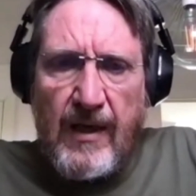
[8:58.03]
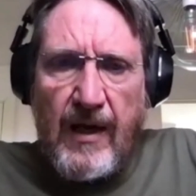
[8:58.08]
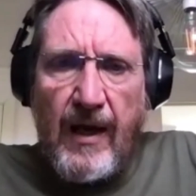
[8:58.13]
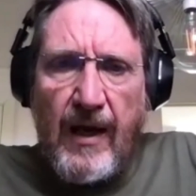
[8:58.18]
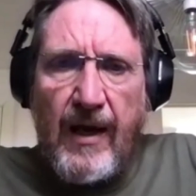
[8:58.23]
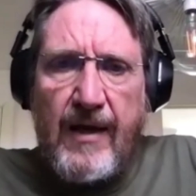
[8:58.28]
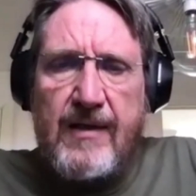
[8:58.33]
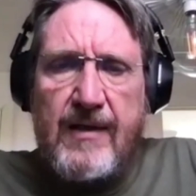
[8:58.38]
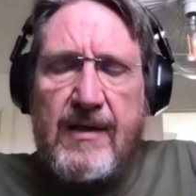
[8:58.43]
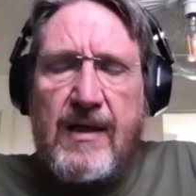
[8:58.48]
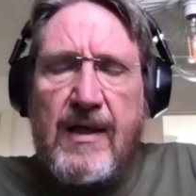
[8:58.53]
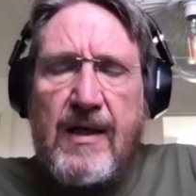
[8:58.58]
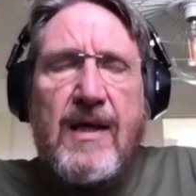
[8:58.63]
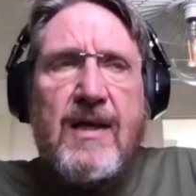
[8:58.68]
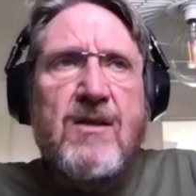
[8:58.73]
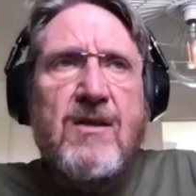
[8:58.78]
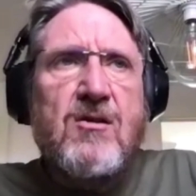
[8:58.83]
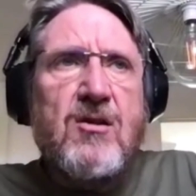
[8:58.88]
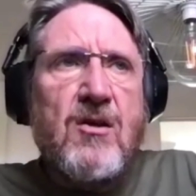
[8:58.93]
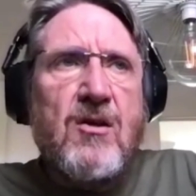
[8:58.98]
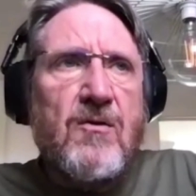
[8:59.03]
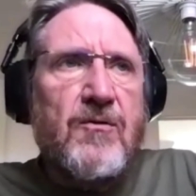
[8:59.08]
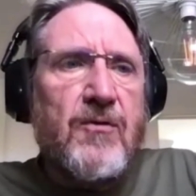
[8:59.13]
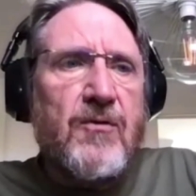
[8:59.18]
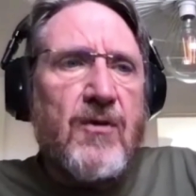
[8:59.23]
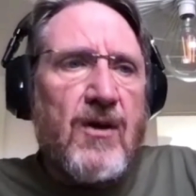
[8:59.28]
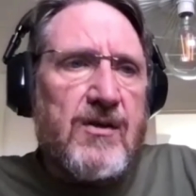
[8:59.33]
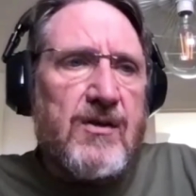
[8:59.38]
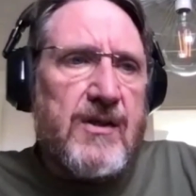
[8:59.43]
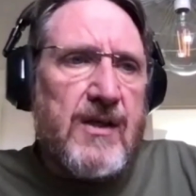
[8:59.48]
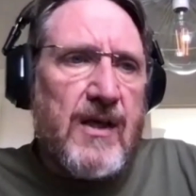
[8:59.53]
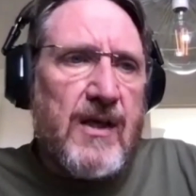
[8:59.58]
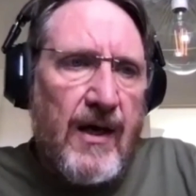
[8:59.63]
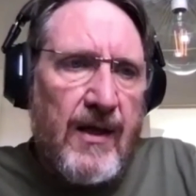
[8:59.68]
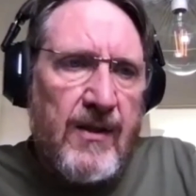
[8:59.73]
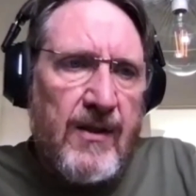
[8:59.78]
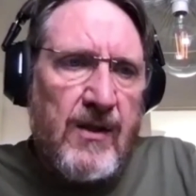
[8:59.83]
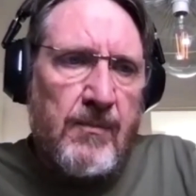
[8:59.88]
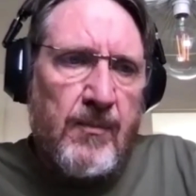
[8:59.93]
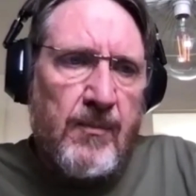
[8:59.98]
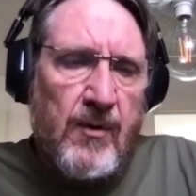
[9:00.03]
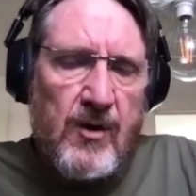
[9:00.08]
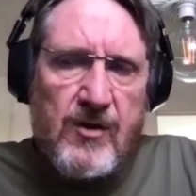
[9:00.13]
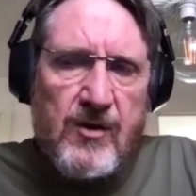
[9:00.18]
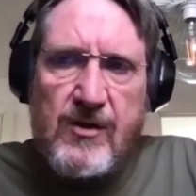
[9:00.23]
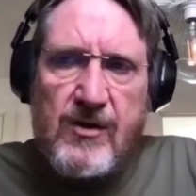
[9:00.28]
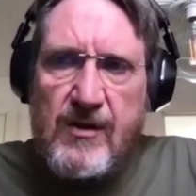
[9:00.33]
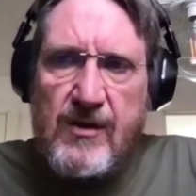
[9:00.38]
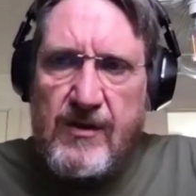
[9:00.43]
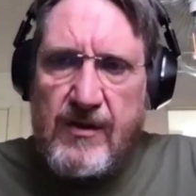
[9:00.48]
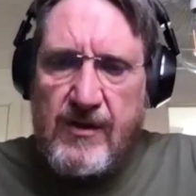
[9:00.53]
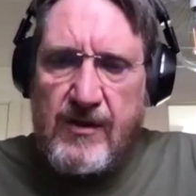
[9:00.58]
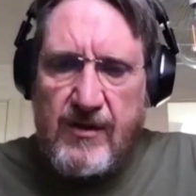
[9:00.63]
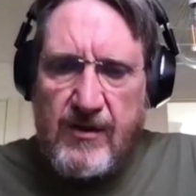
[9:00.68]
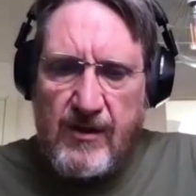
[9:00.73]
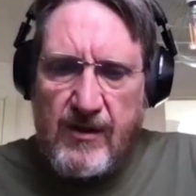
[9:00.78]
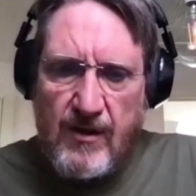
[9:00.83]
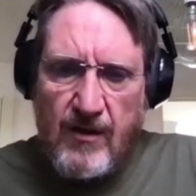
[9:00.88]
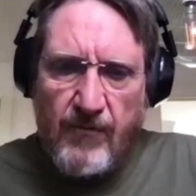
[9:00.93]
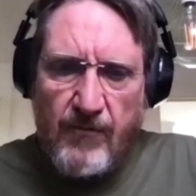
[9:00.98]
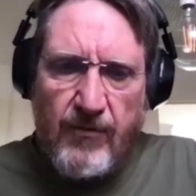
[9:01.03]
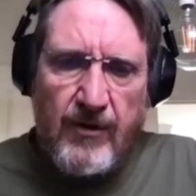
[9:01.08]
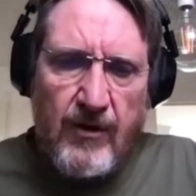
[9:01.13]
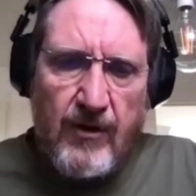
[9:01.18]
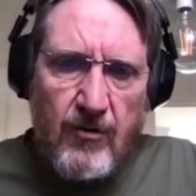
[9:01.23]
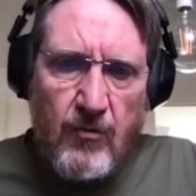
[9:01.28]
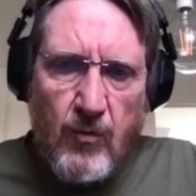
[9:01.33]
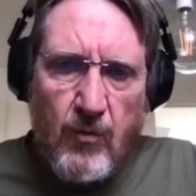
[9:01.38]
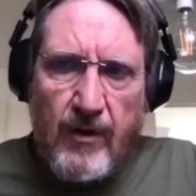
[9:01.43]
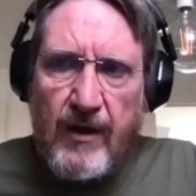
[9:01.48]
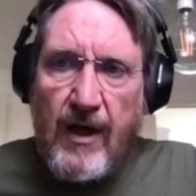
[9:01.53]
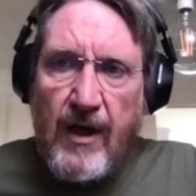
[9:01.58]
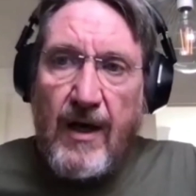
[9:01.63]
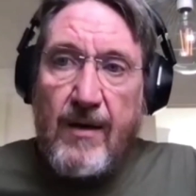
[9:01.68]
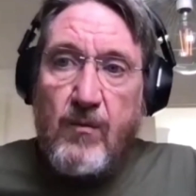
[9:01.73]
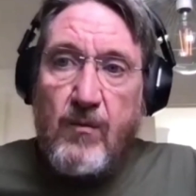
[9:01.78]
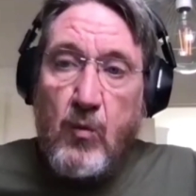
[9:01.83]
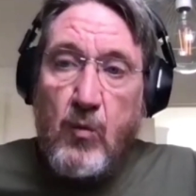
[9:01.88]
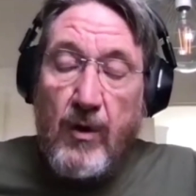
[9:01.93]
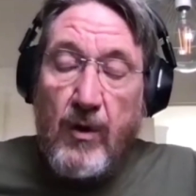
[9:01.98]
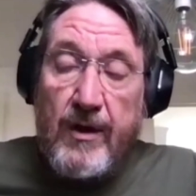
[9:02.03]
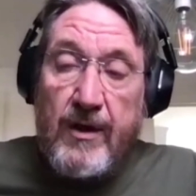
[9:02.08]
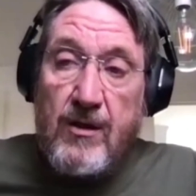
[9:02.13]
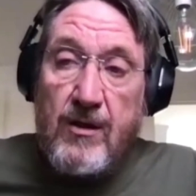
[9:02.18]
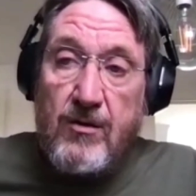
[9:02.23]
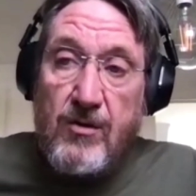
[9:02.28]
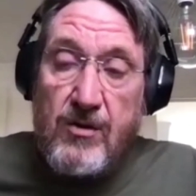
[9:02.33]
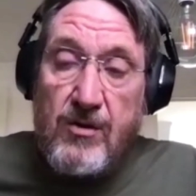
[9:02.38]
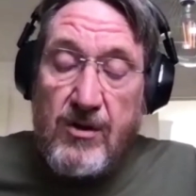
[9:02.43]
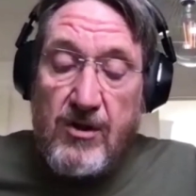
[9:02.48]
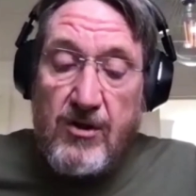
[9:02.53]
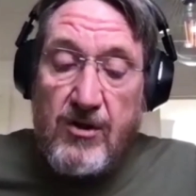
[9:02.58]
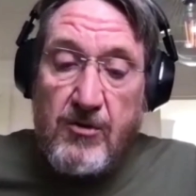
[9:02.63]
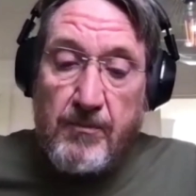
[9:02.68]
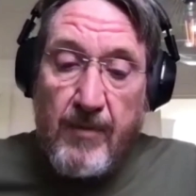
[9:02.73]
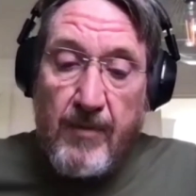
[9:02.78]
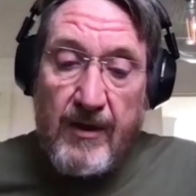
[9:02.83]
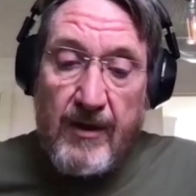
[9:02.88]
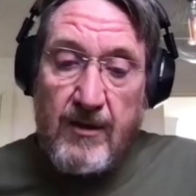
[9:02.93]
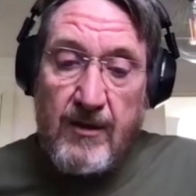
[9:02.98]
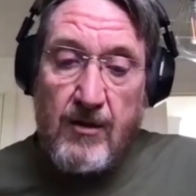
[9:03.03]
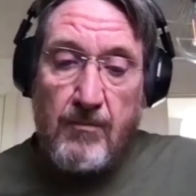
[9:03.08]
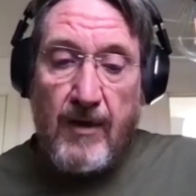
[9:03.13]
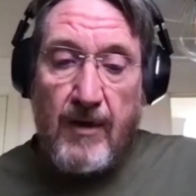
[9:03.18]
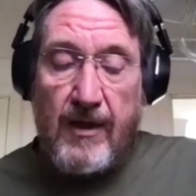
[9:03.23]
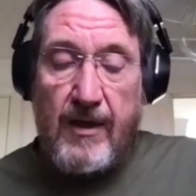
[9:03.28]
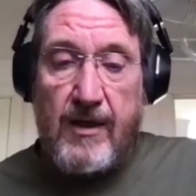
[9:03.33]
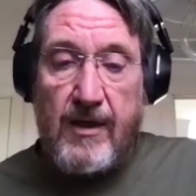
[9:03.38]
And insofar as the other person is the significant one, I'm willing to suspend my